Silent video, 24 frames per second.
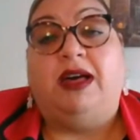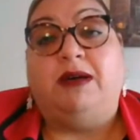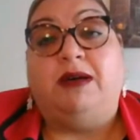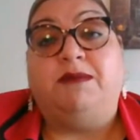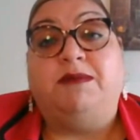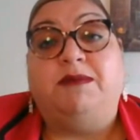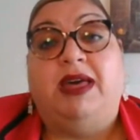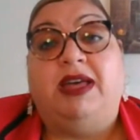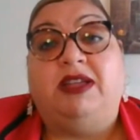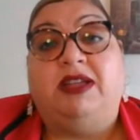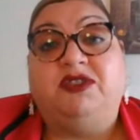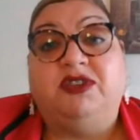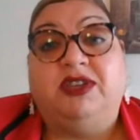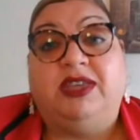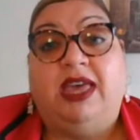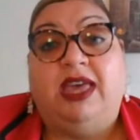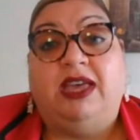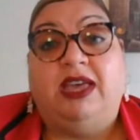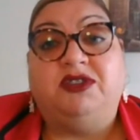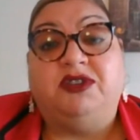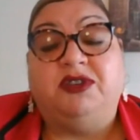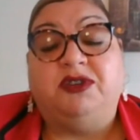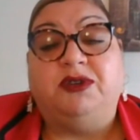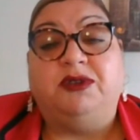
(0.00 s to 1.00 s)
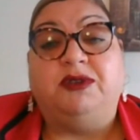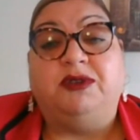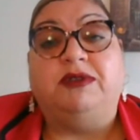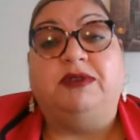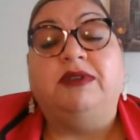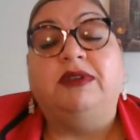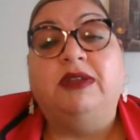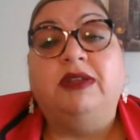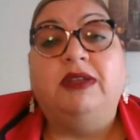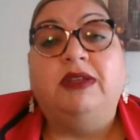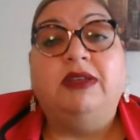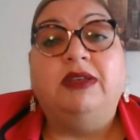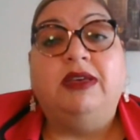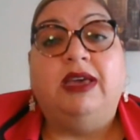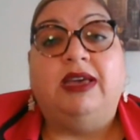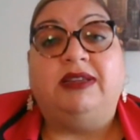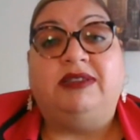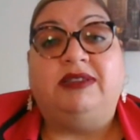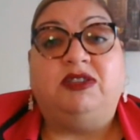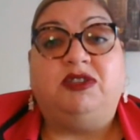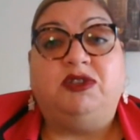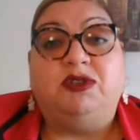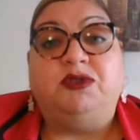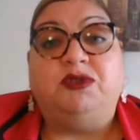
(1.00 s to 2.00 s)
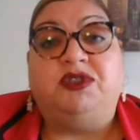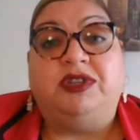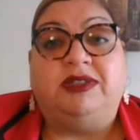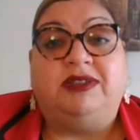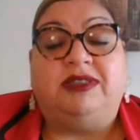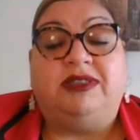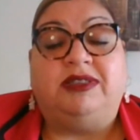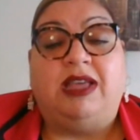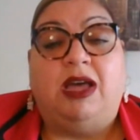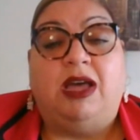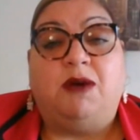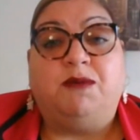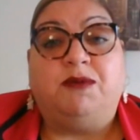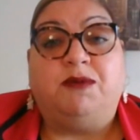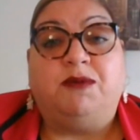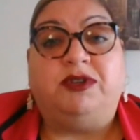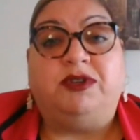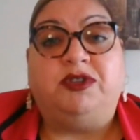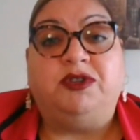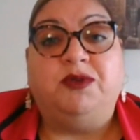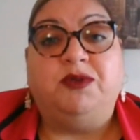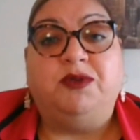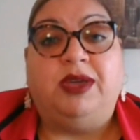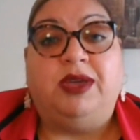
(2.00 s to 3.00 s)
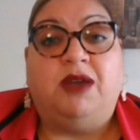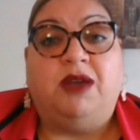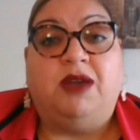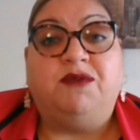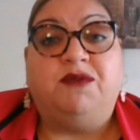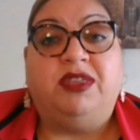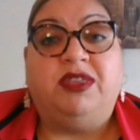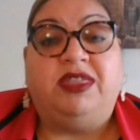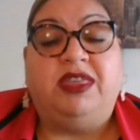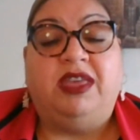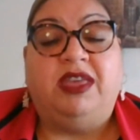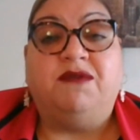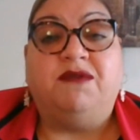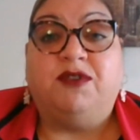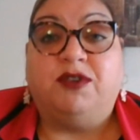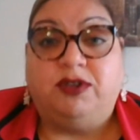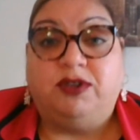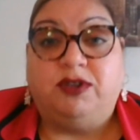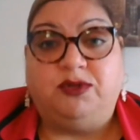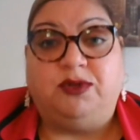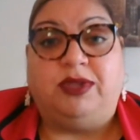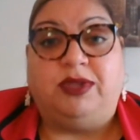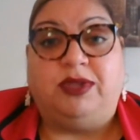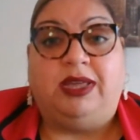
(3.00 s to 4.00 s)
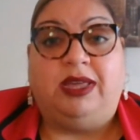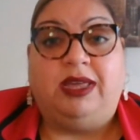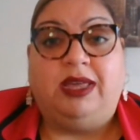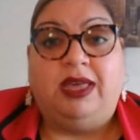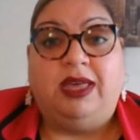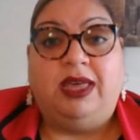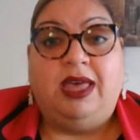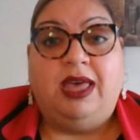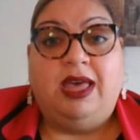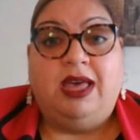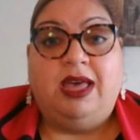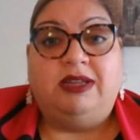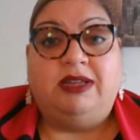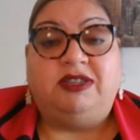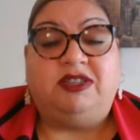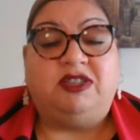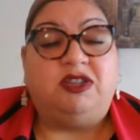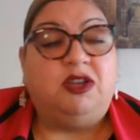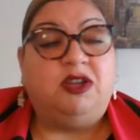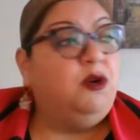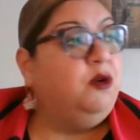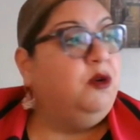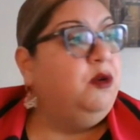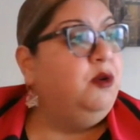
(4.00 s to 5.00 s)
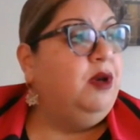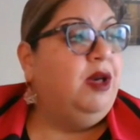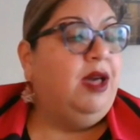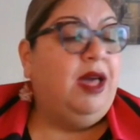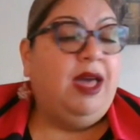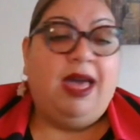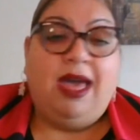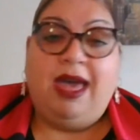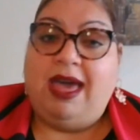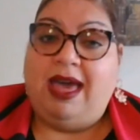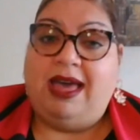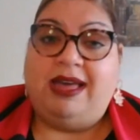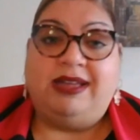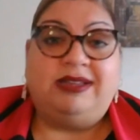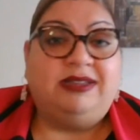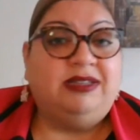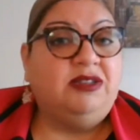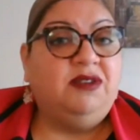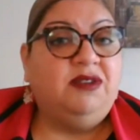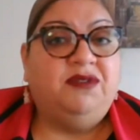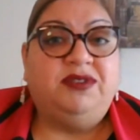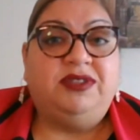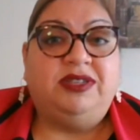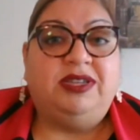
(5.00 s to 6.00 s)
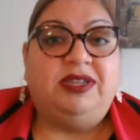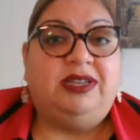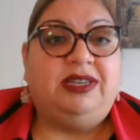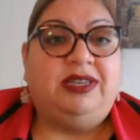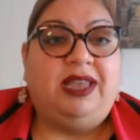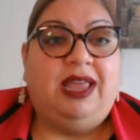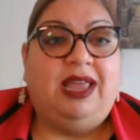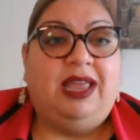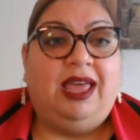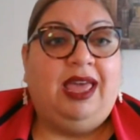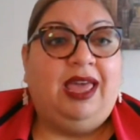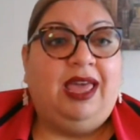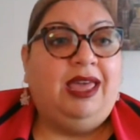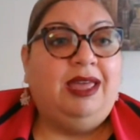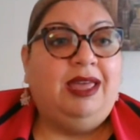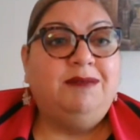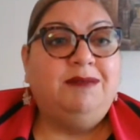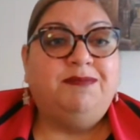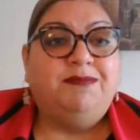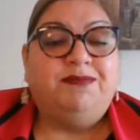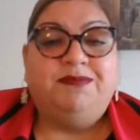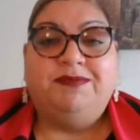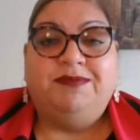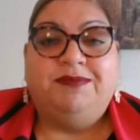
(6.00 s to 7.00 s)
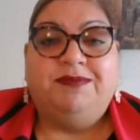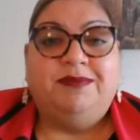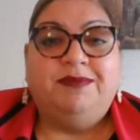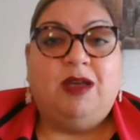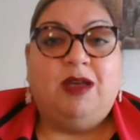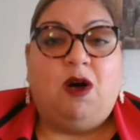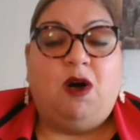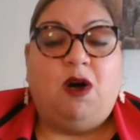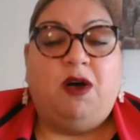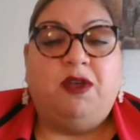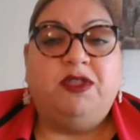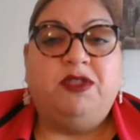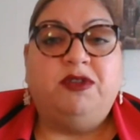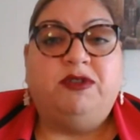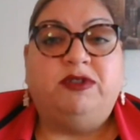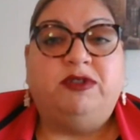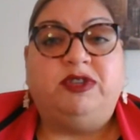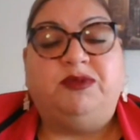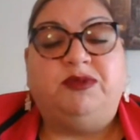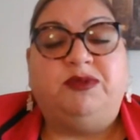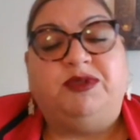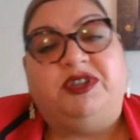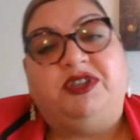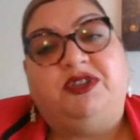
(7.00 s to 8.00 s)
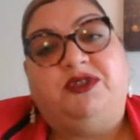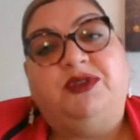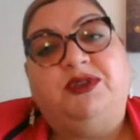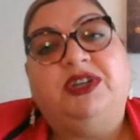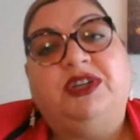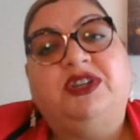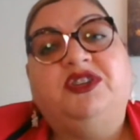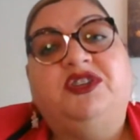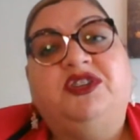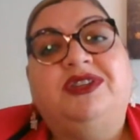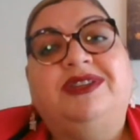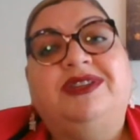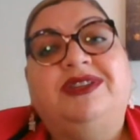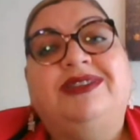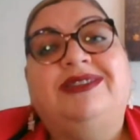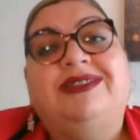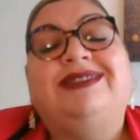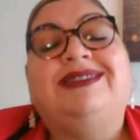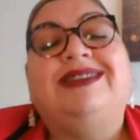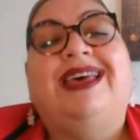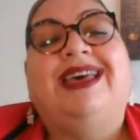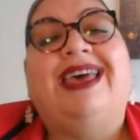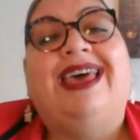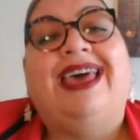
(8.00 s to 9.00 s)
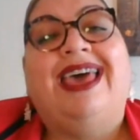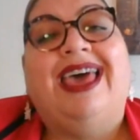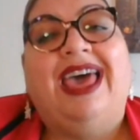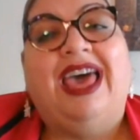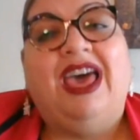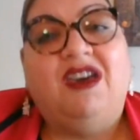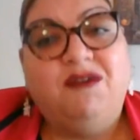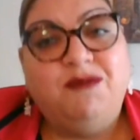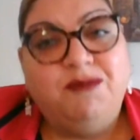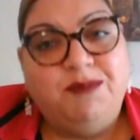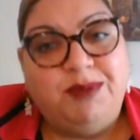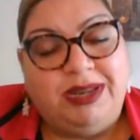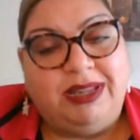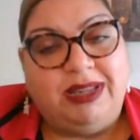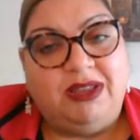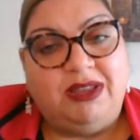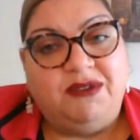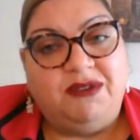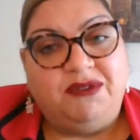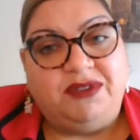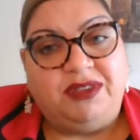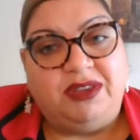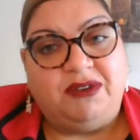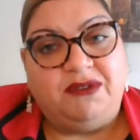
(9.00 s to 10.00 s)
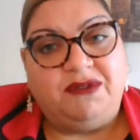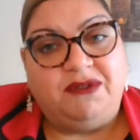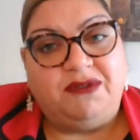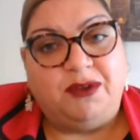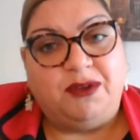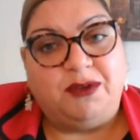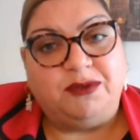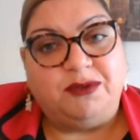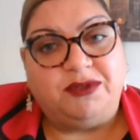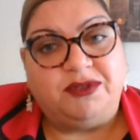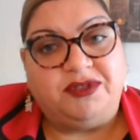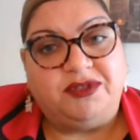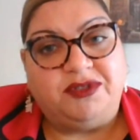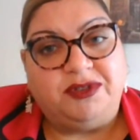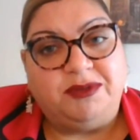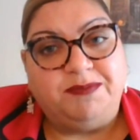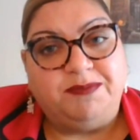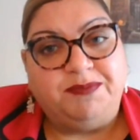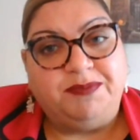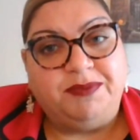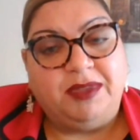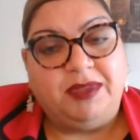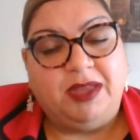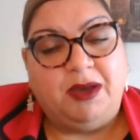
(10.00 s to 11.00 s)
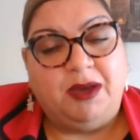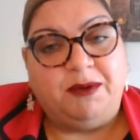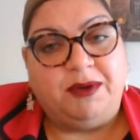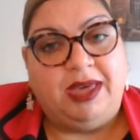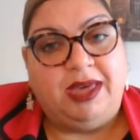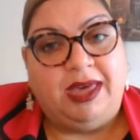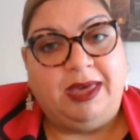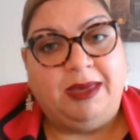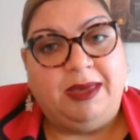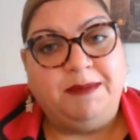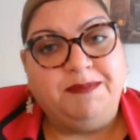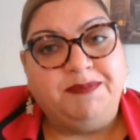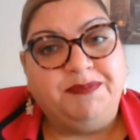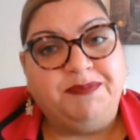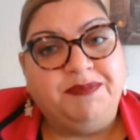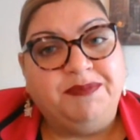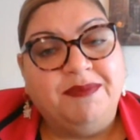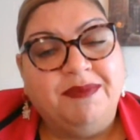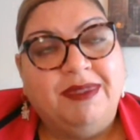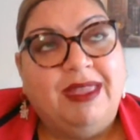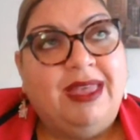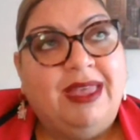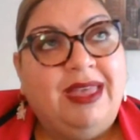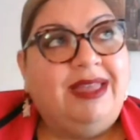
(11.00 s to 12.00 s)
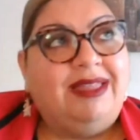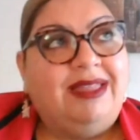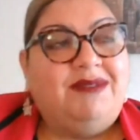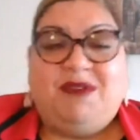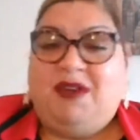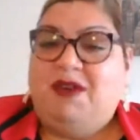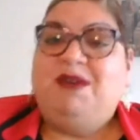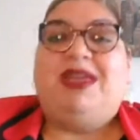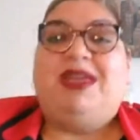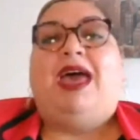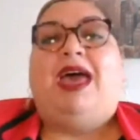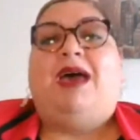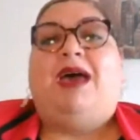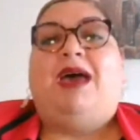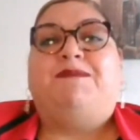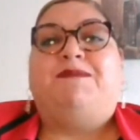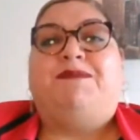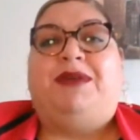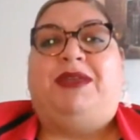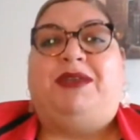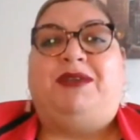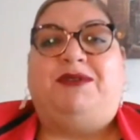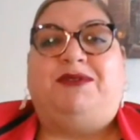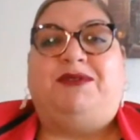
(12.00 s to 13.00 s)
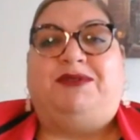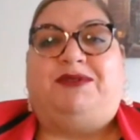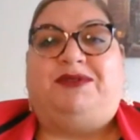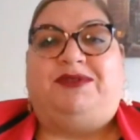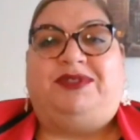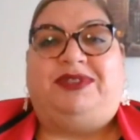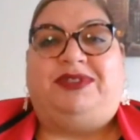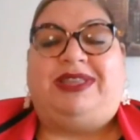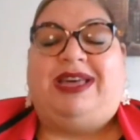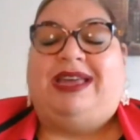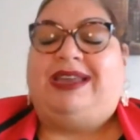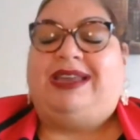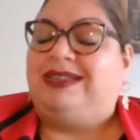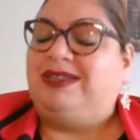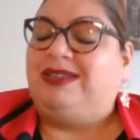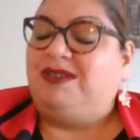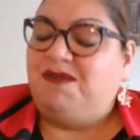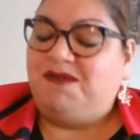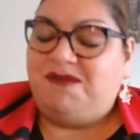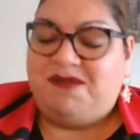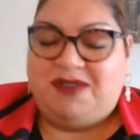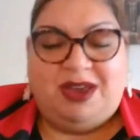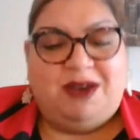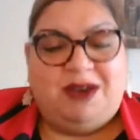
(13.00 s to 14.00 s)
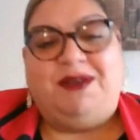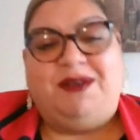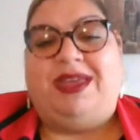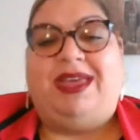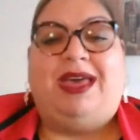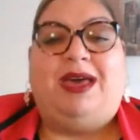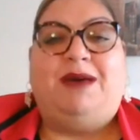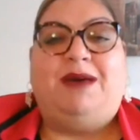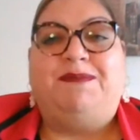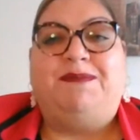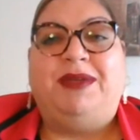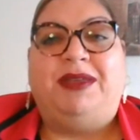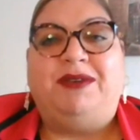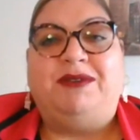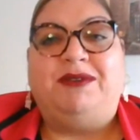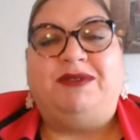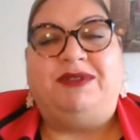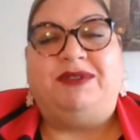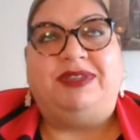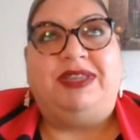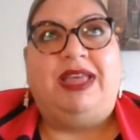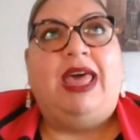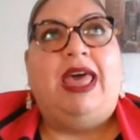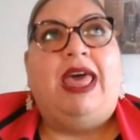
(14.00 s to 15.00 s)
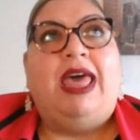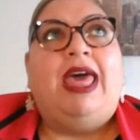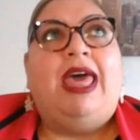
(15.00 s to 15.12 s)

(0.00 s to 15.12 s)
educational institutions that were doing everything virtually. So as of today, all those restrictions have been lifted, folks. Okay, very happy news. That is very happy news.